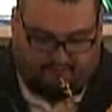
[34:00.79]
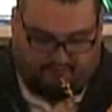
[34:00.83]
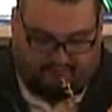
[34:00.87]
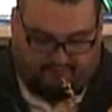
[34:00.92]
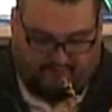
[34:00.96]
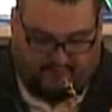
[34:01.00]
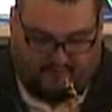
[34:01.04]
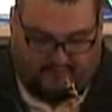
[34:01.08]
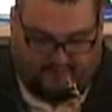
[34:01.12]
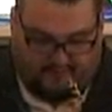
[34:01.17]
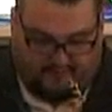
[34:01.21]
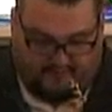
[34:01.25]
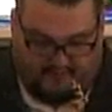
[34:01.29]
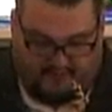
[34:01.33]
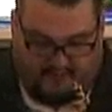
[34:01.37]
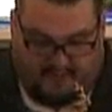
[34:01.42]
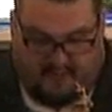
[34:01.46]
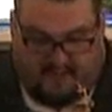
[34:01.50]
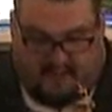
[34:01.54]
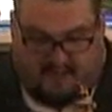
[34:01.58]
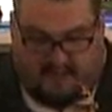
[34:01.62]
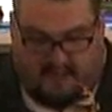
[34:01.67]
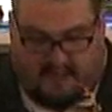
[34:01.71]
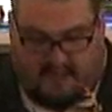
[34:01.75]
through faith,
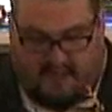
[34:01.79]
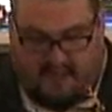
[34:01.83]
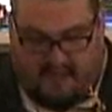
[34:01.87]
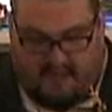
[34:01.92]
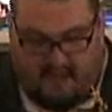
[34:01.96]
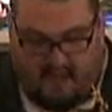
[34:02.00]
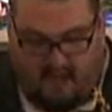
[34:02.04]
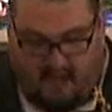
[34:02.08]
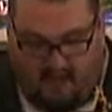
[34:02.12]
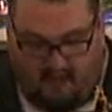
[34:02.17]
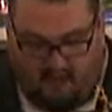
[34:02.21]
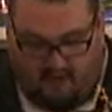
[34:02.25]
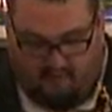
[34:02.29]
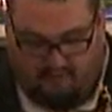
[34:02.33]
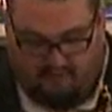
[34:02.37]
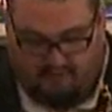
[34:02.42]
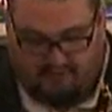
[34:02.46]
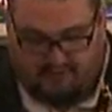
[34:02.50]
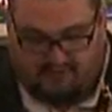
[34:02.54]
and not